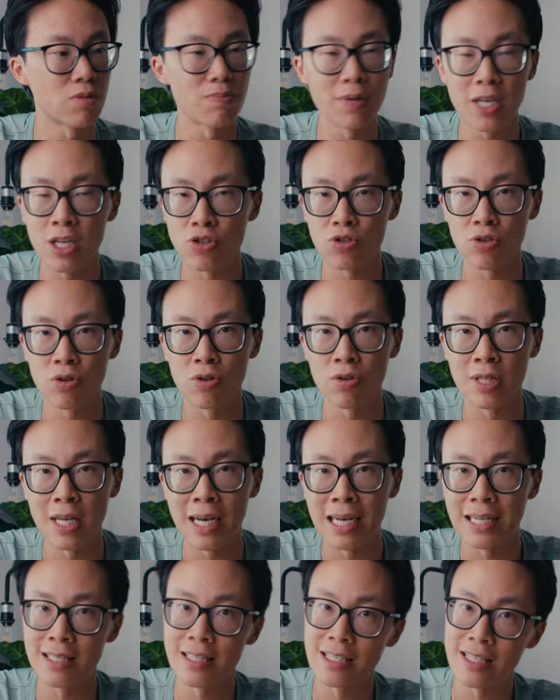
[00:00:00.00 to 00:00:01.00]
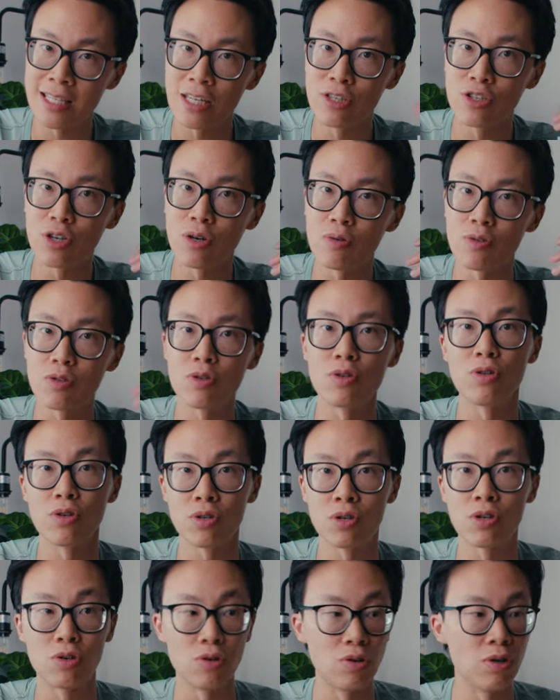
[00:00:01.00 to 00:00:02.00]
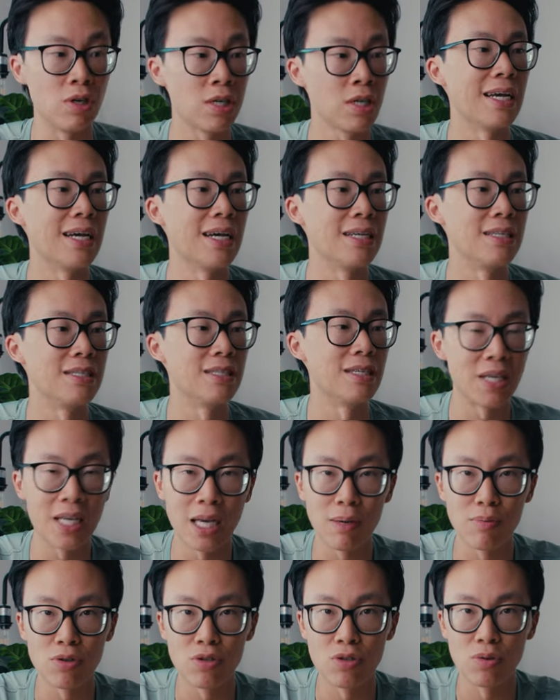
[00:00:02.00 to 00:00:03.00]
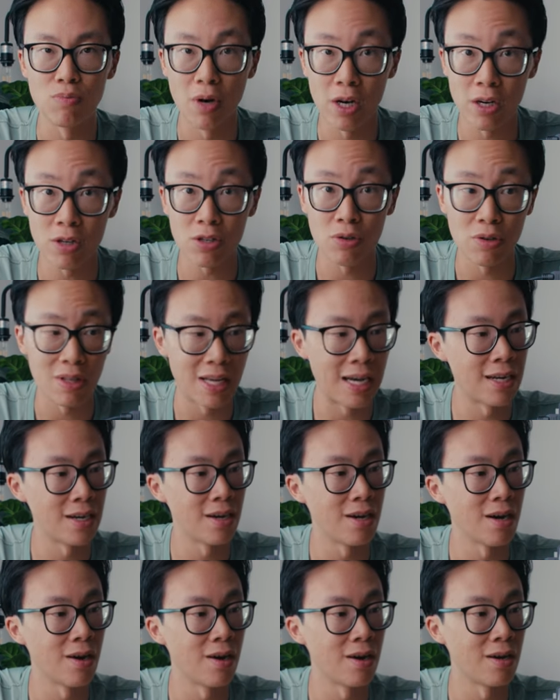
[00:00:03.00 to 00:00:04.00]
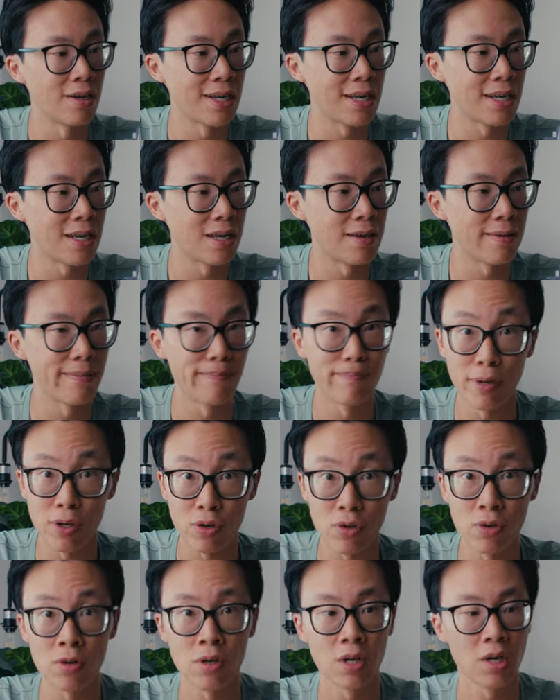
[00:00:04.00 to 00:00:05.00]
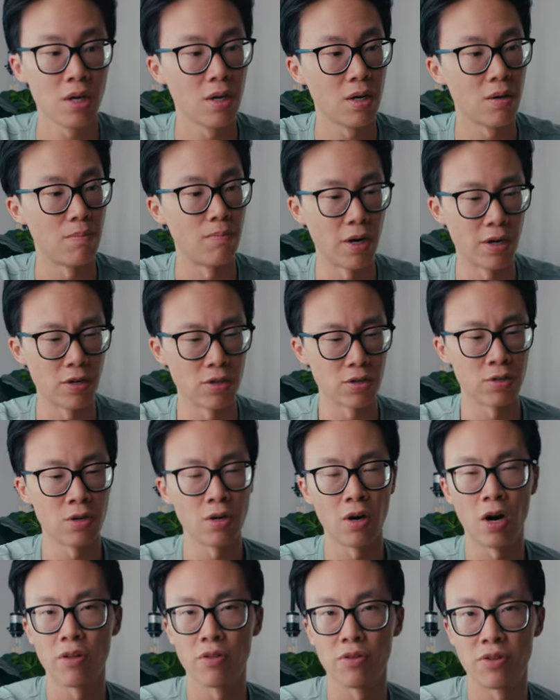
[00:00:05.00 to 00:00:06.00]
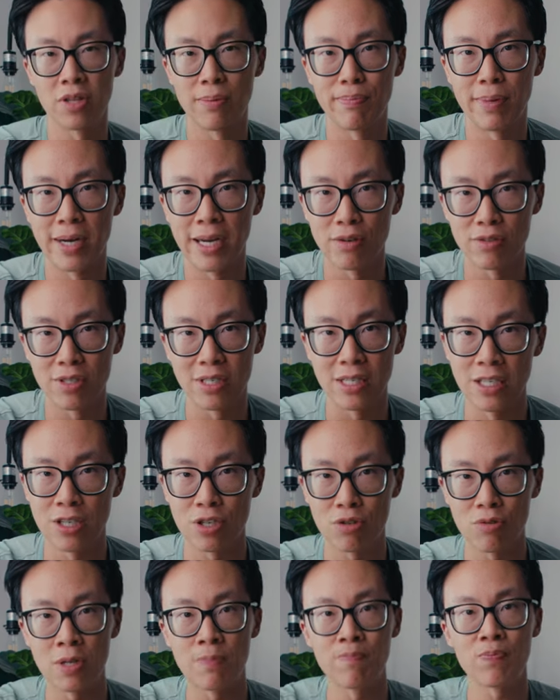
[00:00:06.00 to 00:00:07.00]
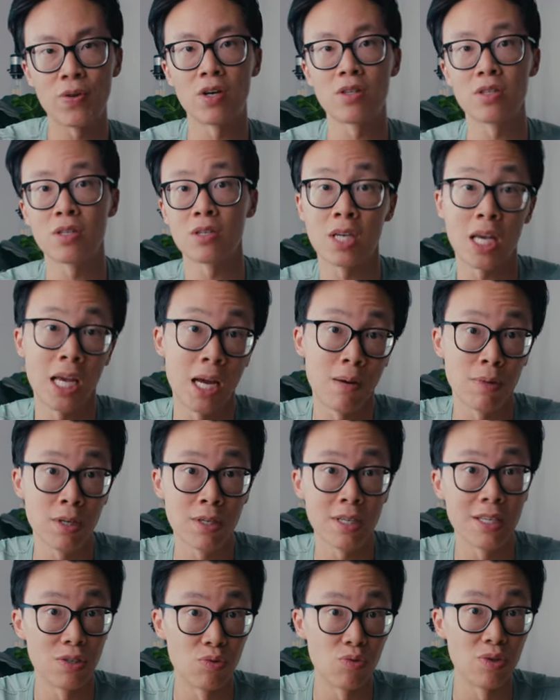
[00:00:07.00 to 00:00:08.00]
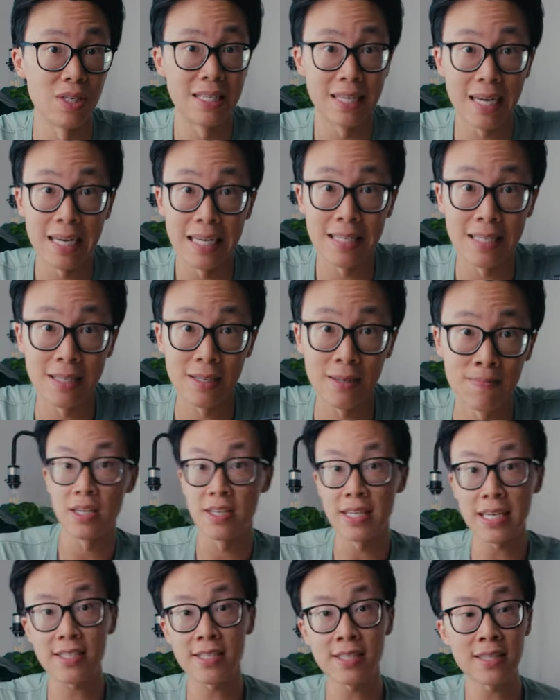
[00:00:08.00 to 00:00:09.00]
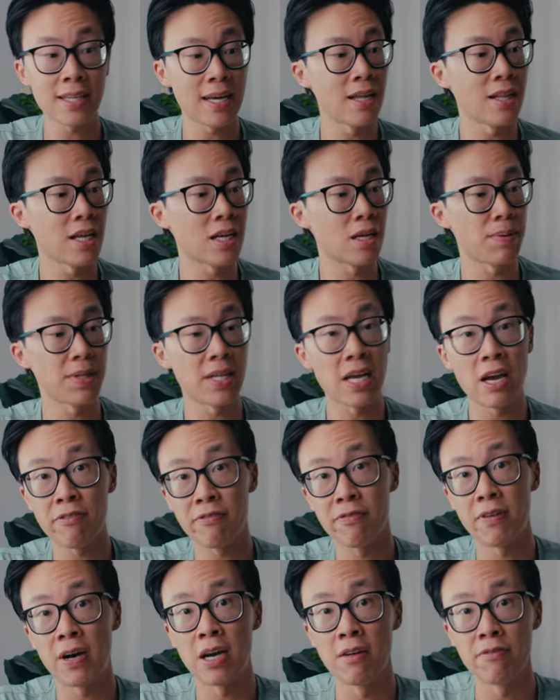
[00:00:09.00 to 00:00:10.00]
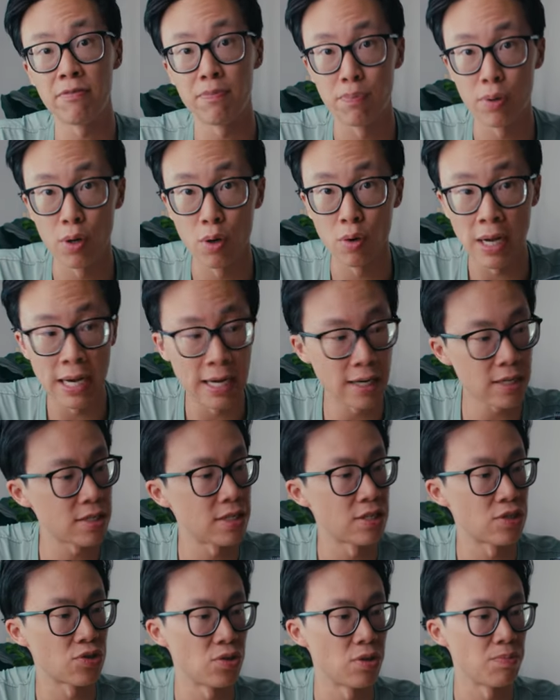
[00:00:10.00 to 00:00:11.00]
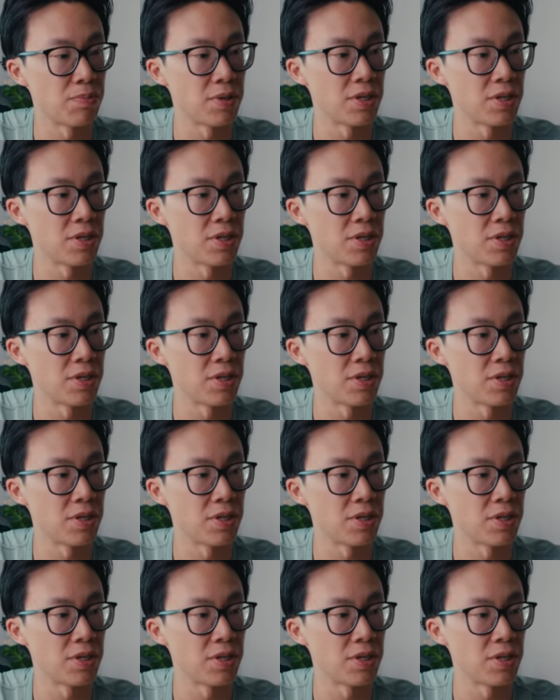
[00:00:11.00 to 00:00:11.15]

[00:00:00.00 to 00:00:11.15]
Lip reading: Just making sure that the skin tones look good, and being able to monitor that on a bigger monitor other than my LCD screen on the camera is really nice. The next thing that I like about the F5 Pro X is gonna